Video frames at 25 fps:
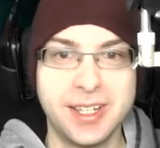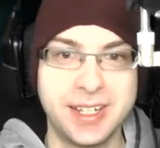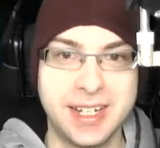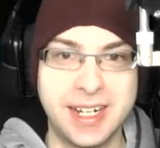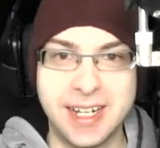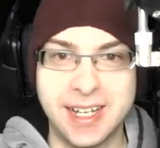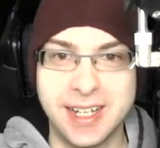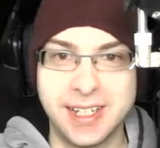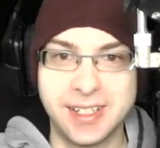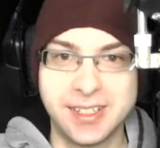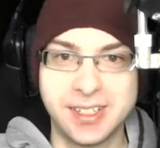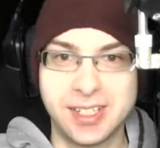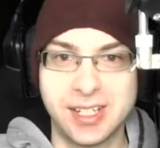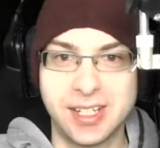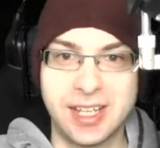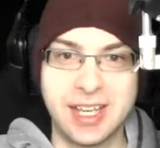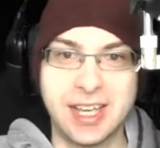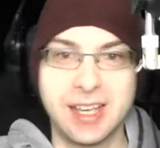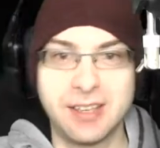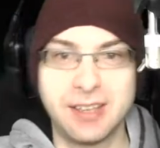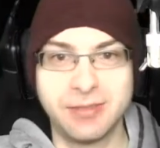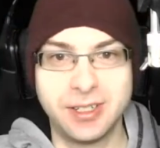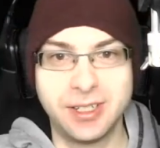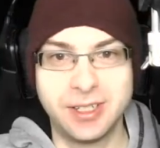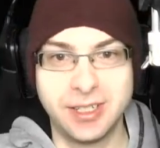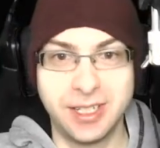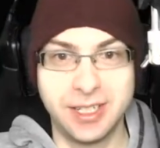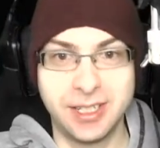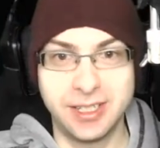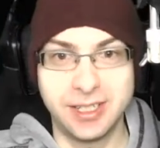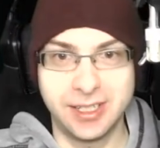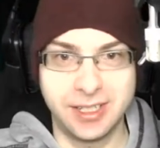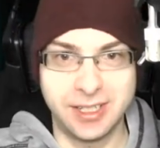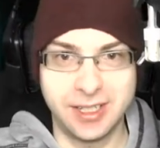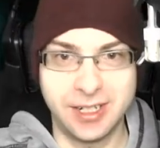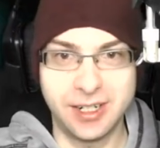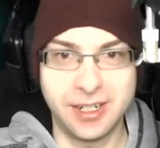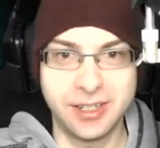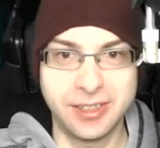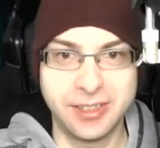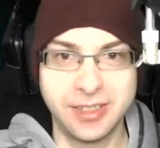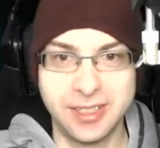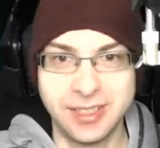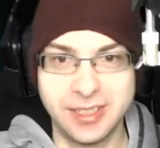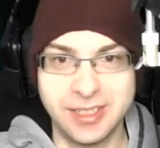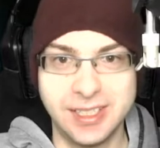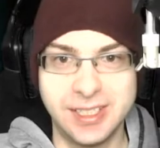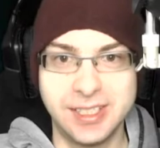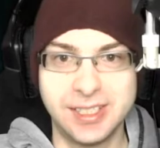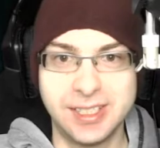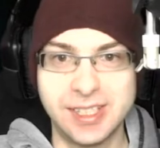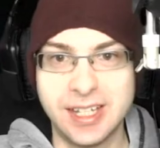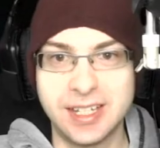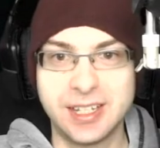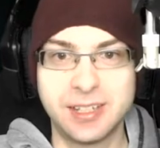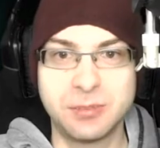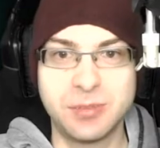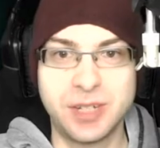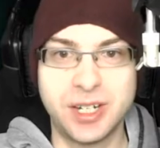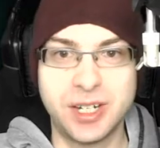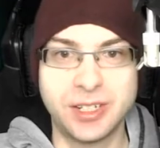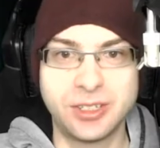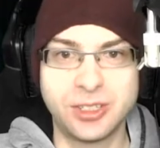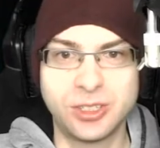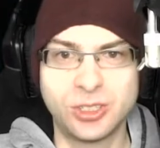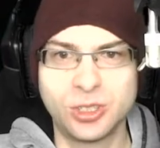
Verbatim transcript: as having it on the second monitor.